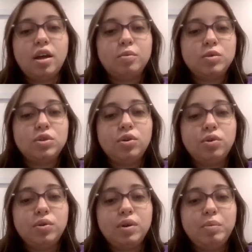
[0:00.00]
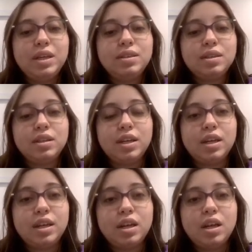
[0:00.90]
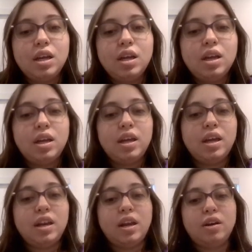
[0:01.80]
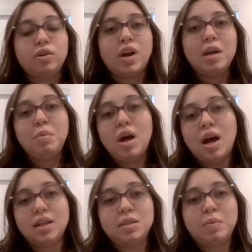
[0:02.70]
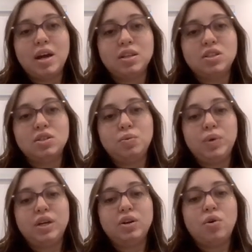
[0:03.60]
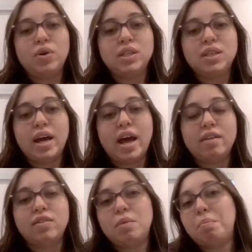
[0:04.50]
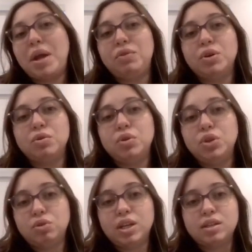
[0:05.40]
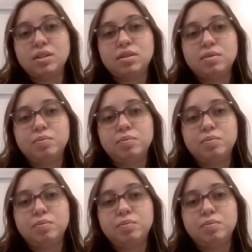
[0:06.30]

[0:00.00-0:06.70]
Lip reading: So basically, in crime hotspots, we're going to have micro units.